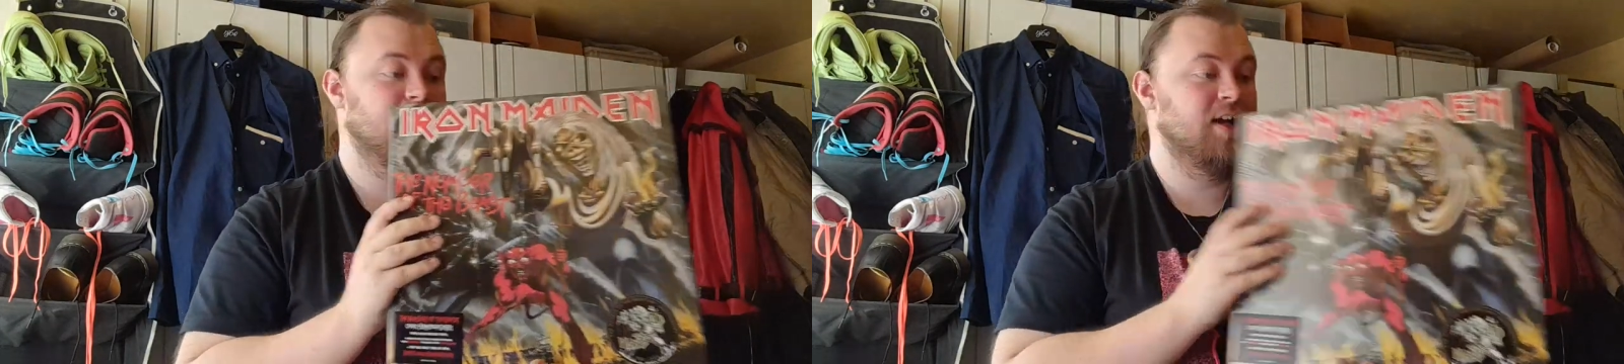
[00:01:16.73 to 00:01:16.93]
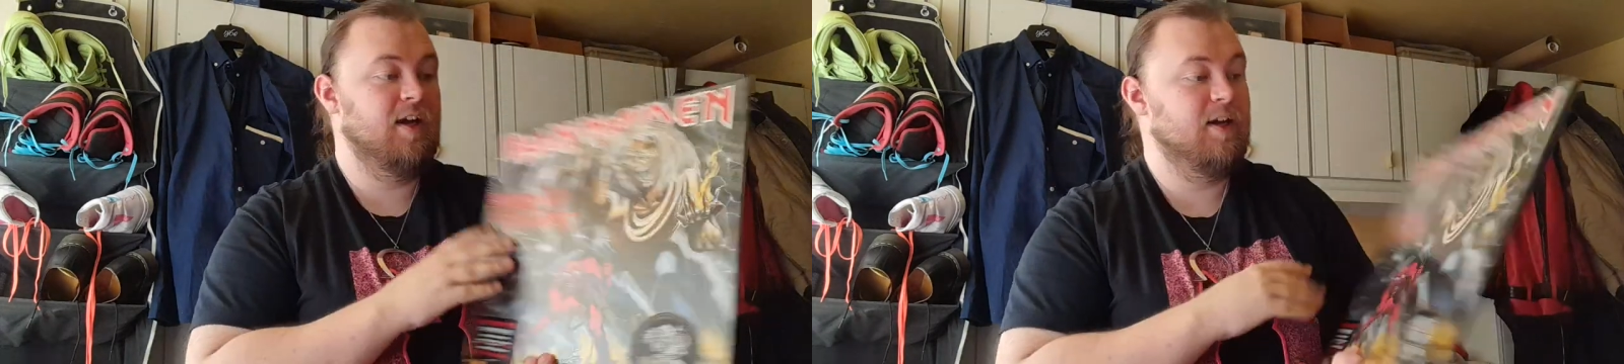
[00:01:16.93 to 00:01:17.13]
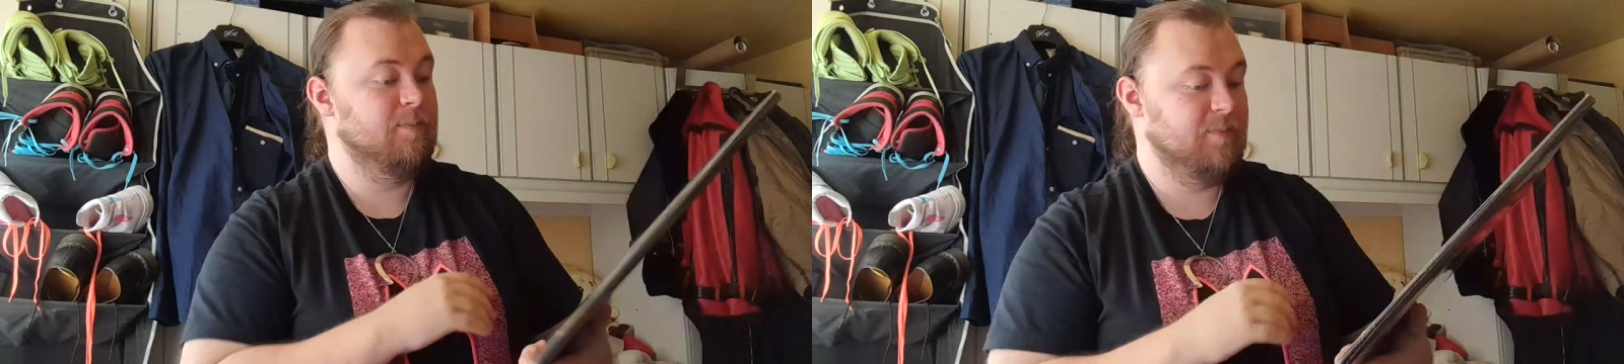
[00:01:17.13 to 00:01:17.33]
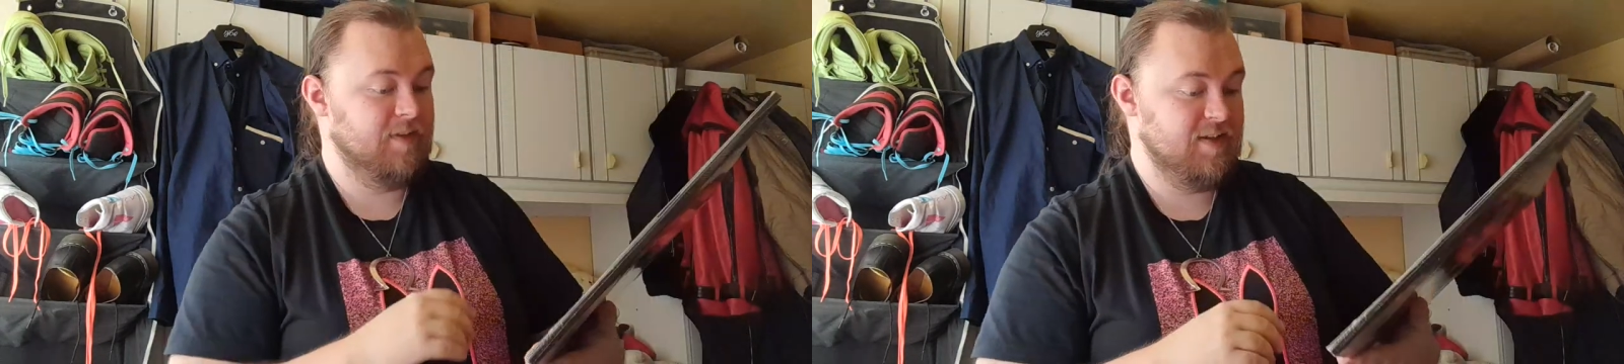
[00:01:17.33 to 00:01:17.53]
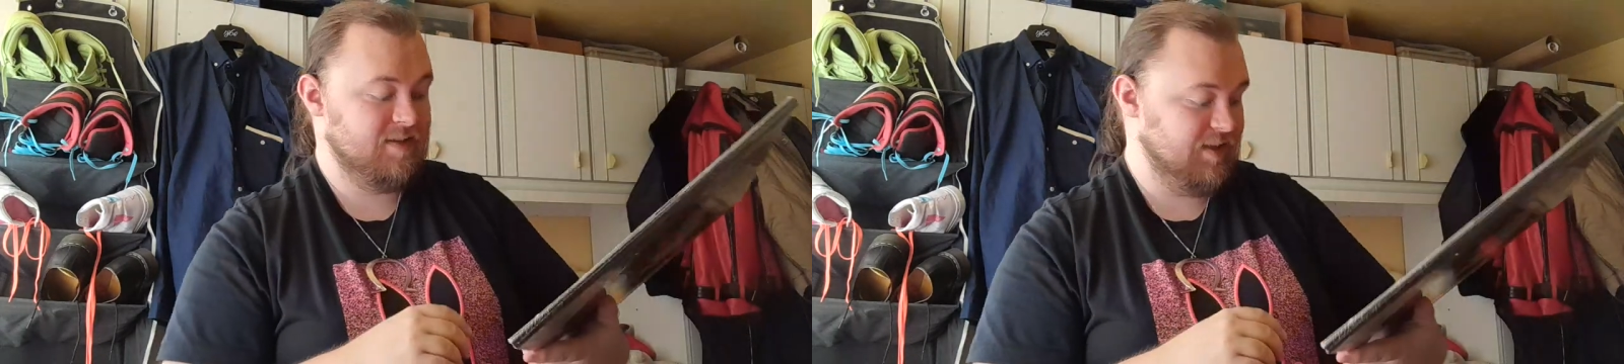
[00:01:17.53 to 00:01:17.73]
Um,
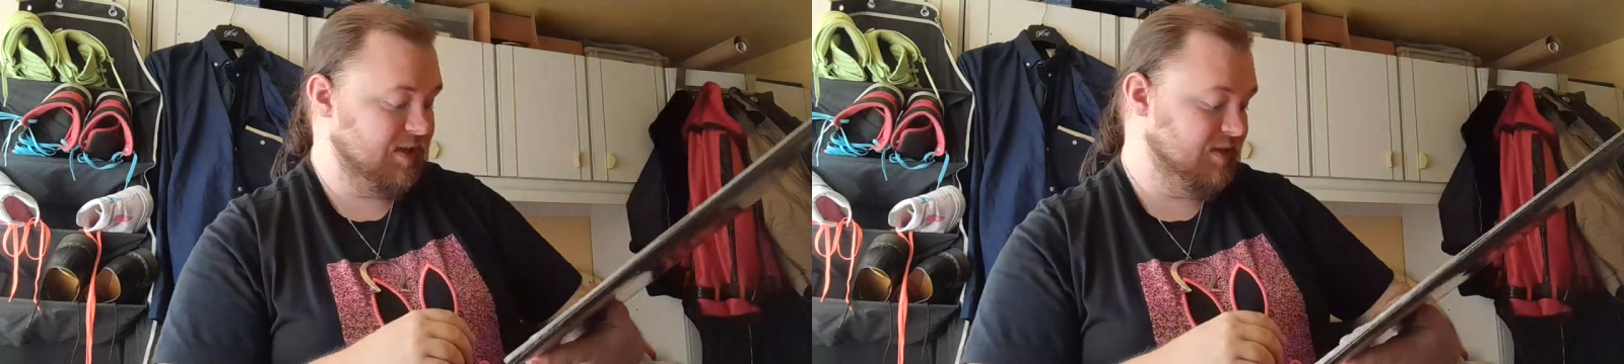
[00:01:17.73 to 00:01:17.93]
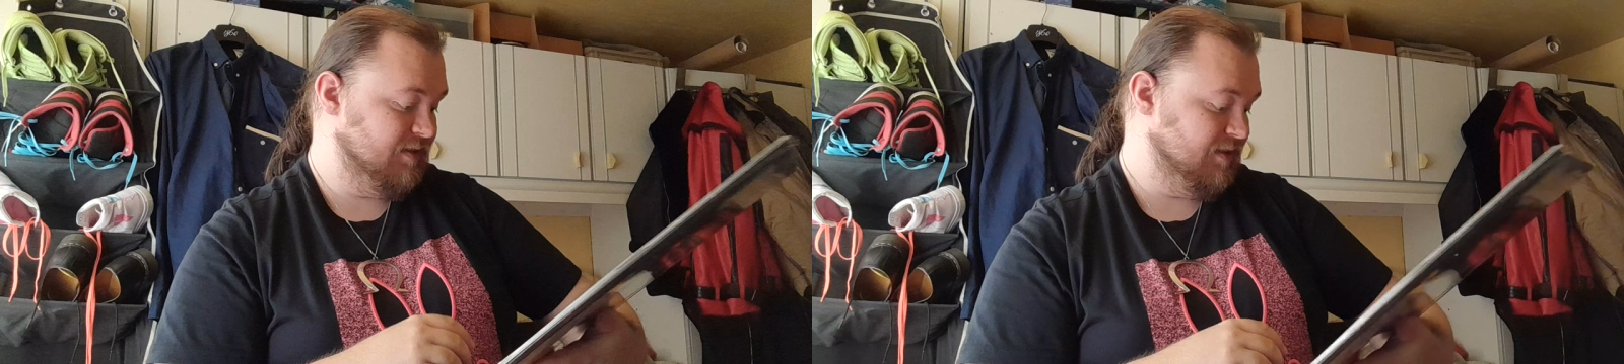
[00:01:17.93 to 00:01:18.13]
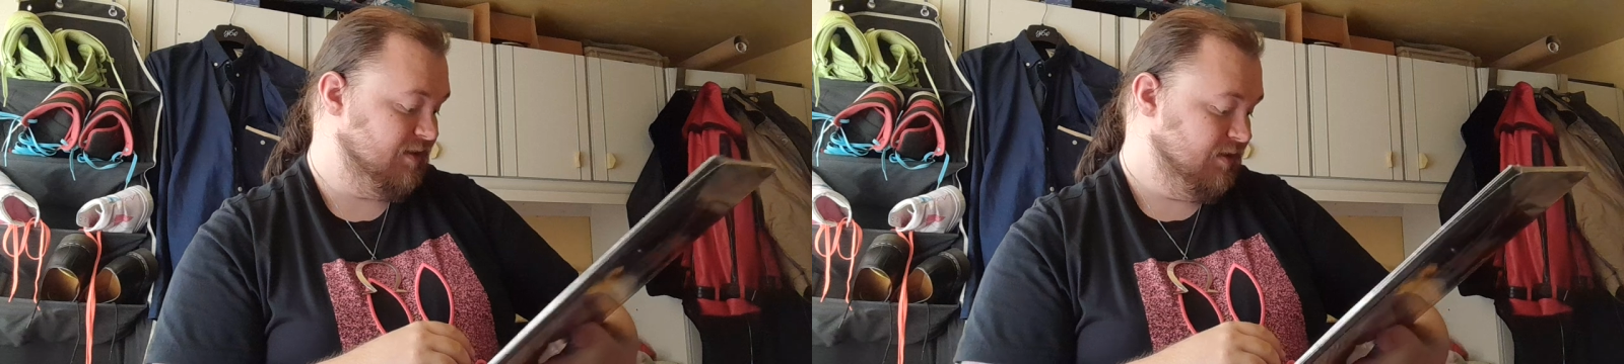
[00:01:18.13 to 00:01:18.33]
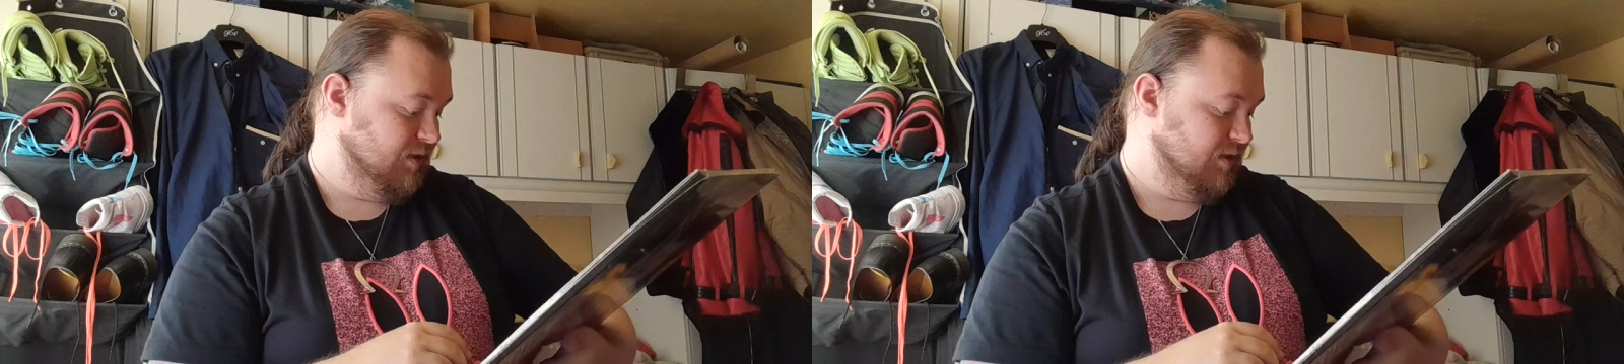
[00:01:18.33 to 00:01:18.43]
this is,